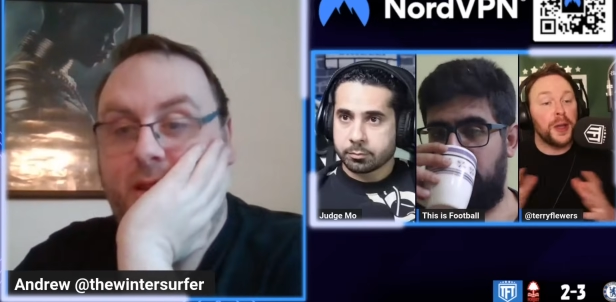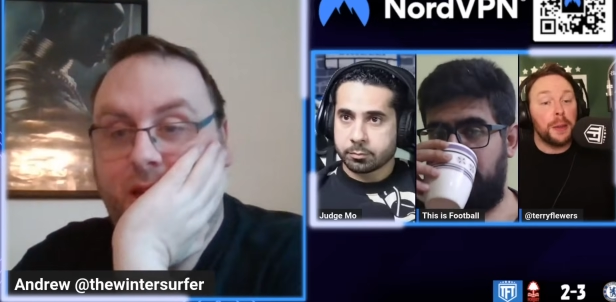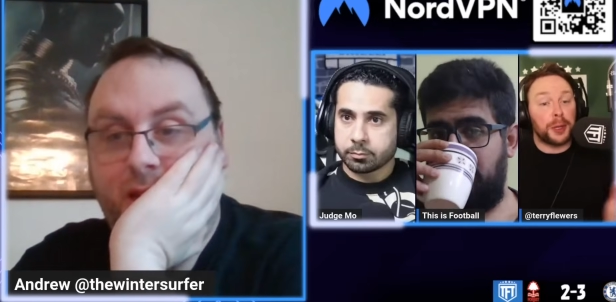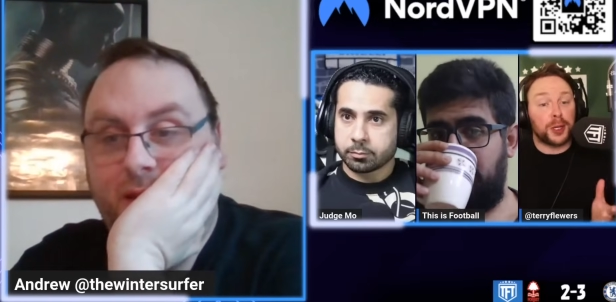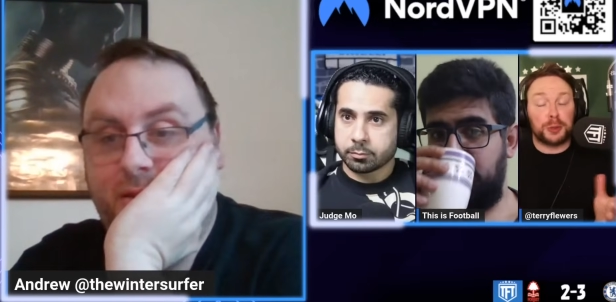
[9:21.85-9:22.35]

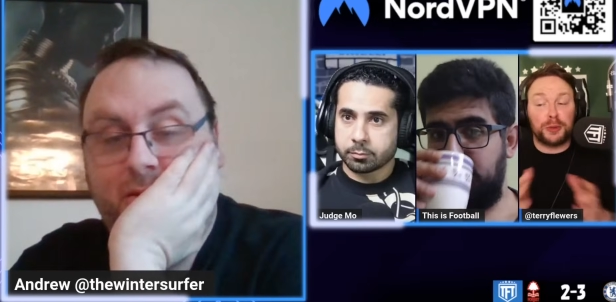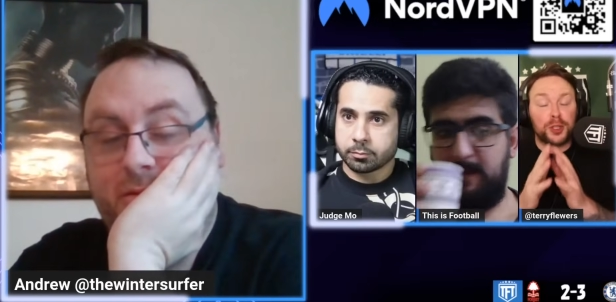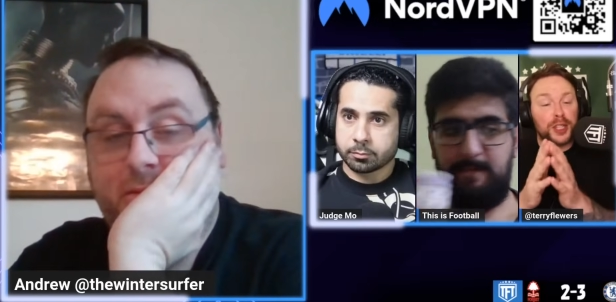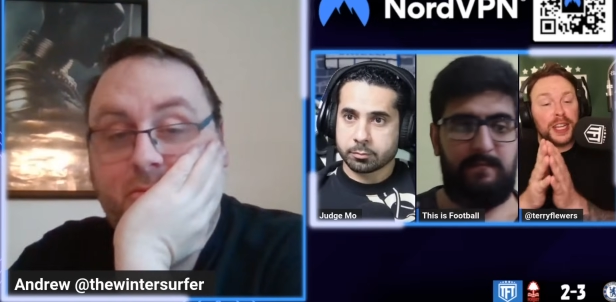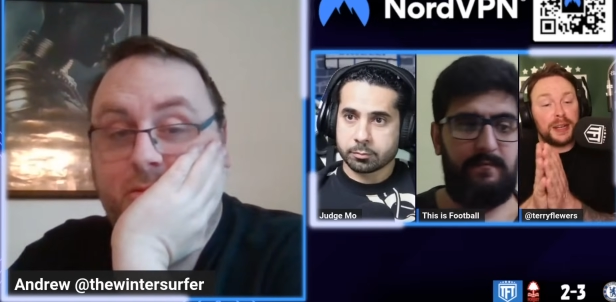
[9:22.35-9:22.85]
Speaker 1: because we've
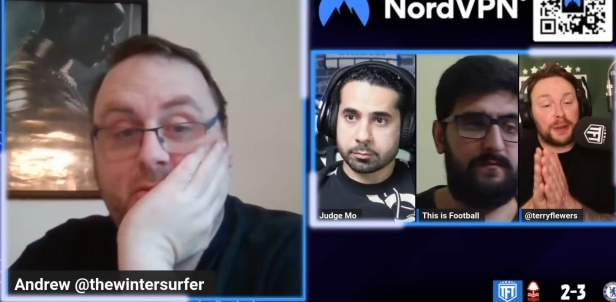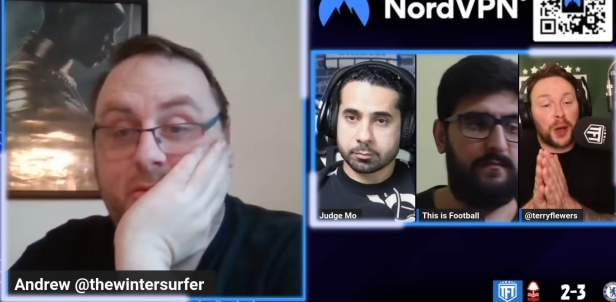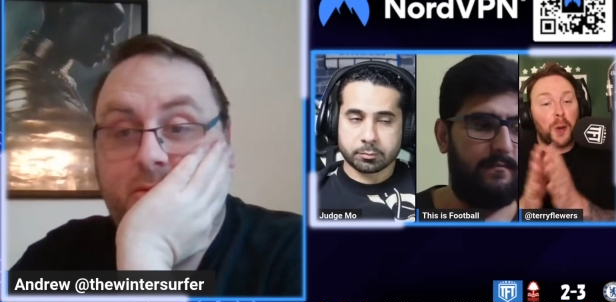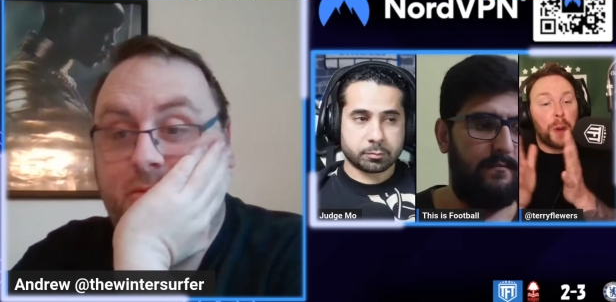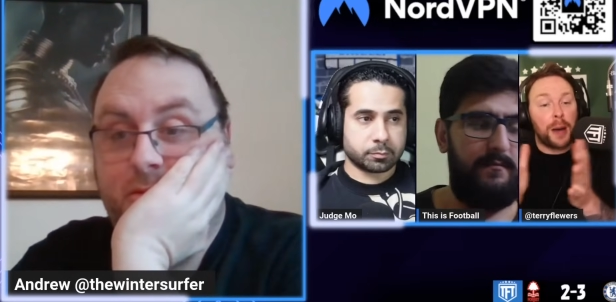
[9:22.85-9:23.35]
just seen
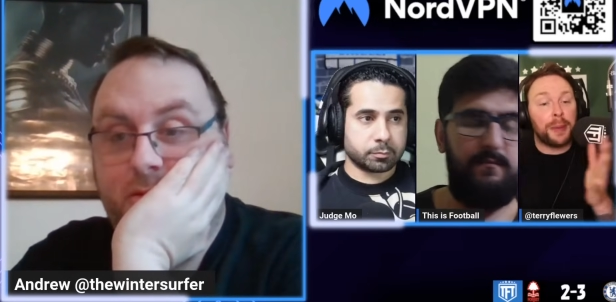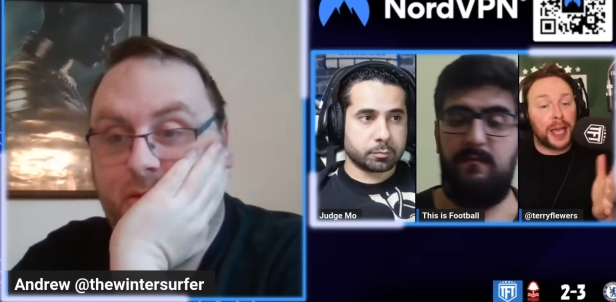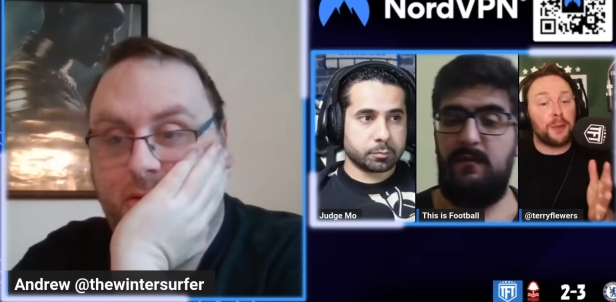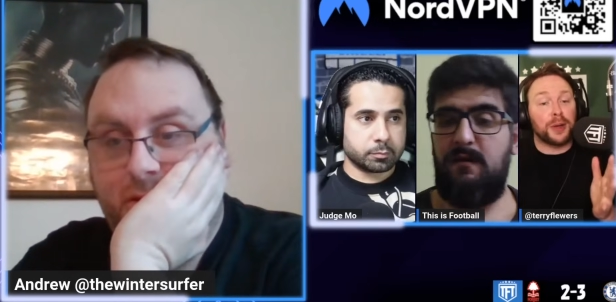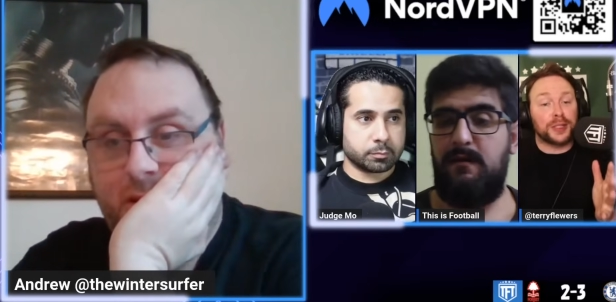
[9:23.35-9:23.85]
Carl Palmer
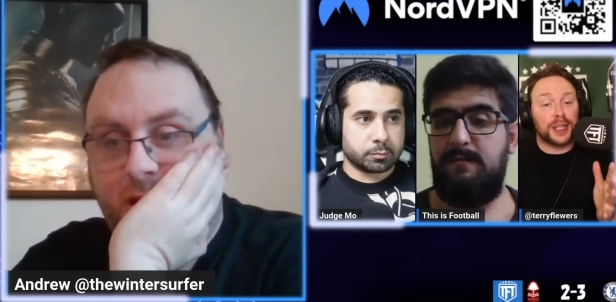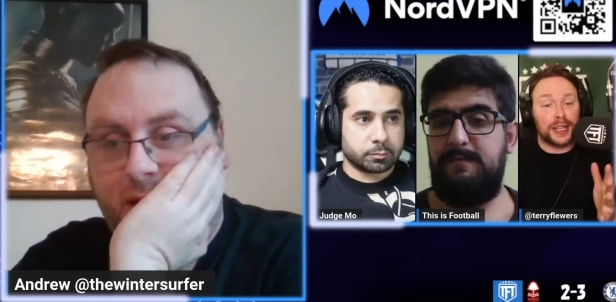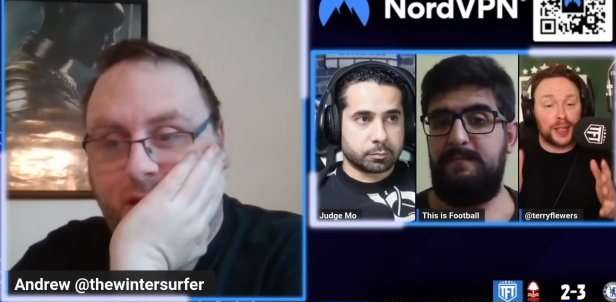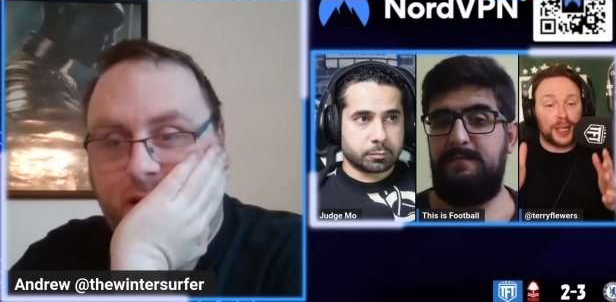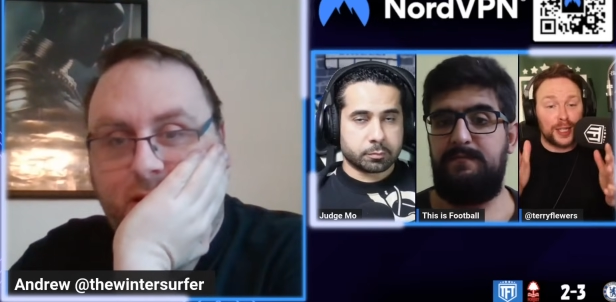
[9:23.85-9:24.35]
get one today
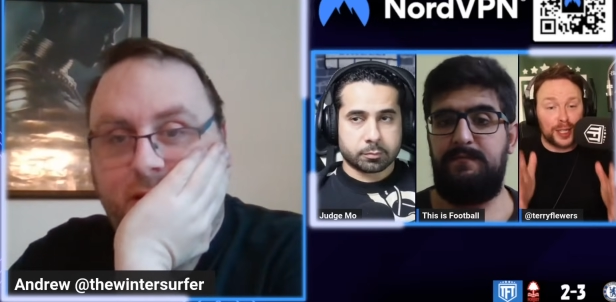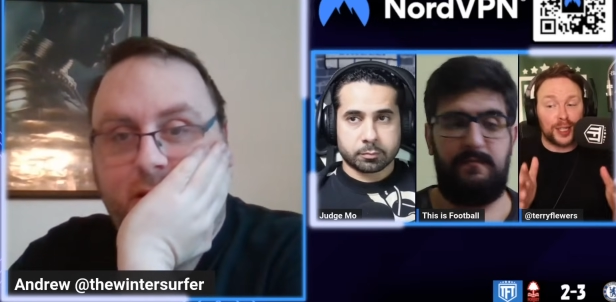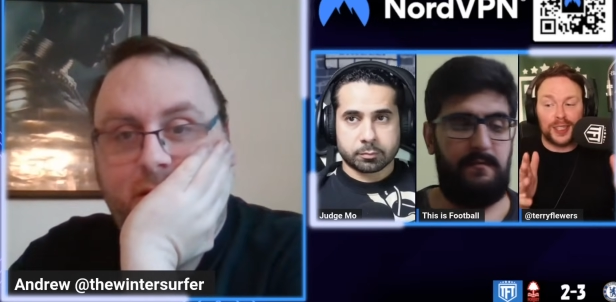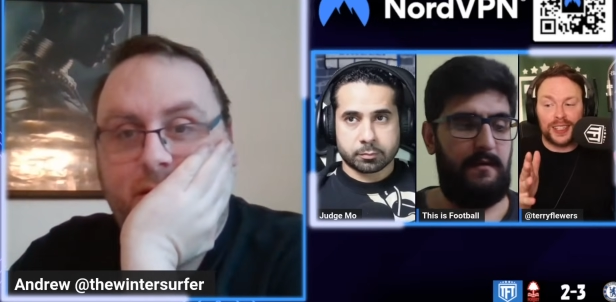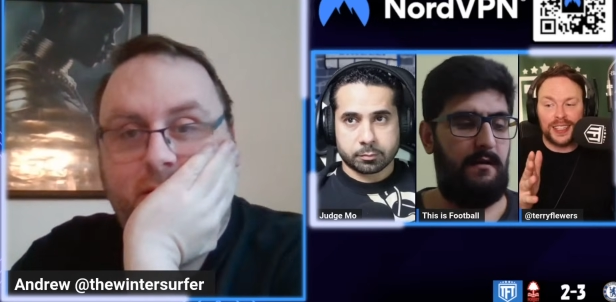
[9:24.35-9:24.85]
that he
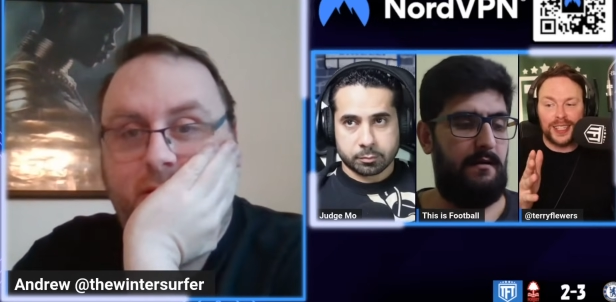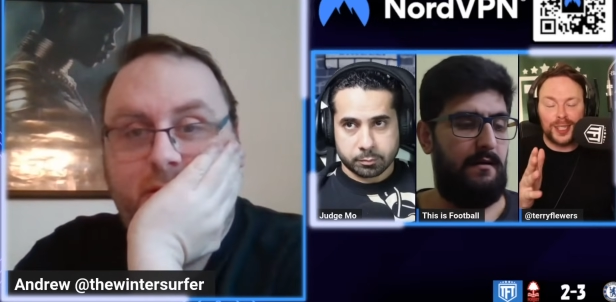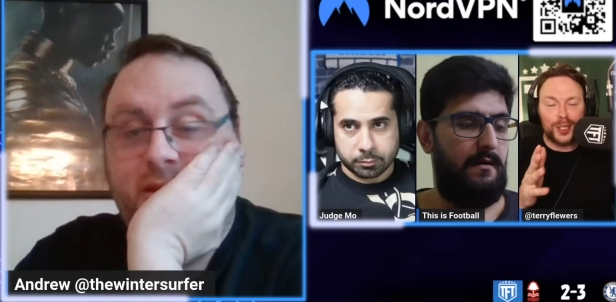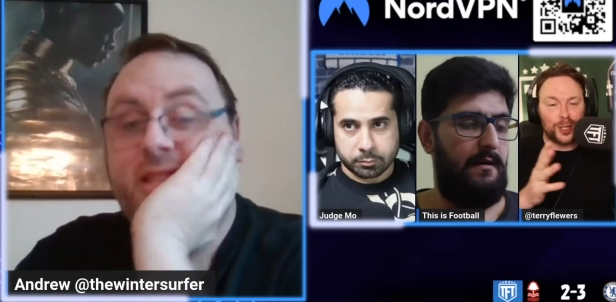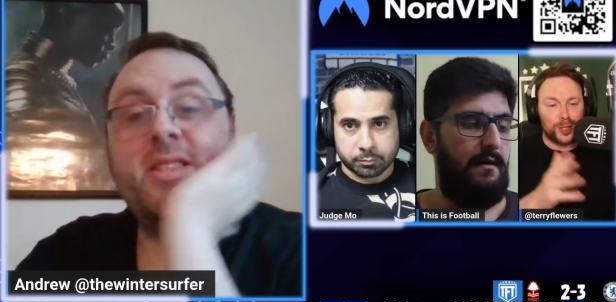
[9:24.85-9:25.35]
didn't
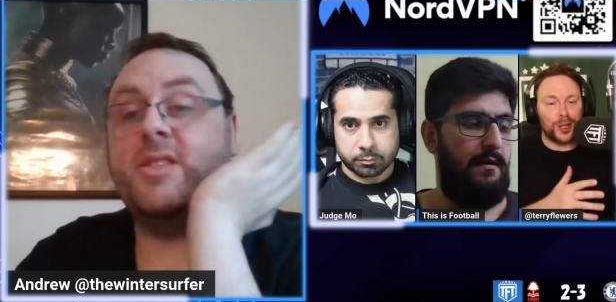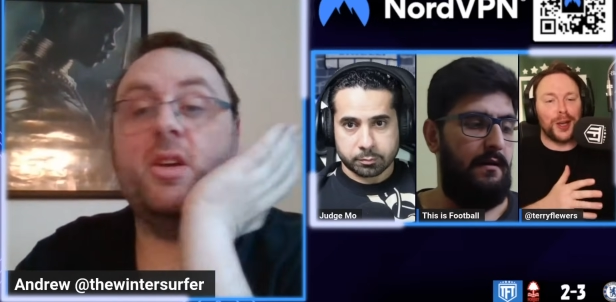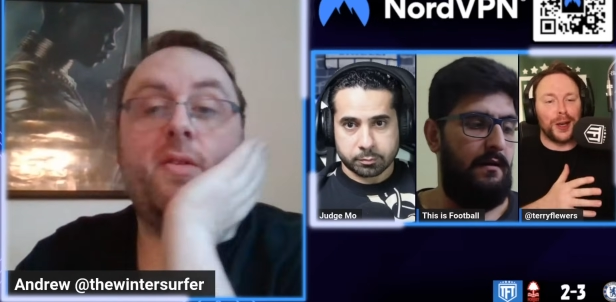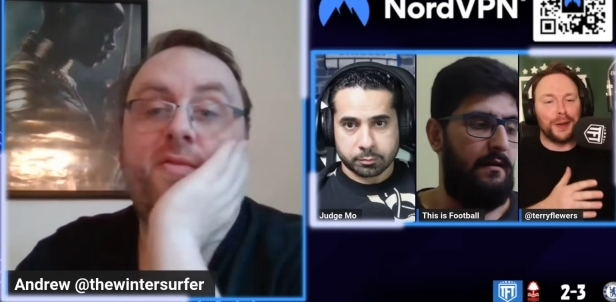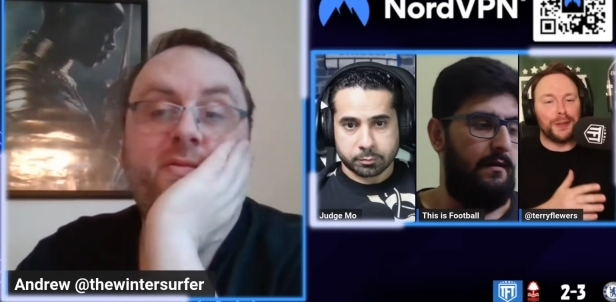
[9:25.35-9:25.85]

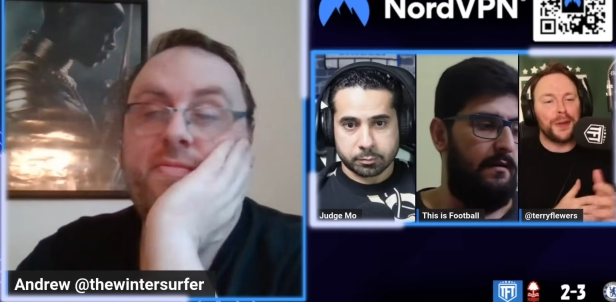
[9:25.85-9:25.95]
deserve.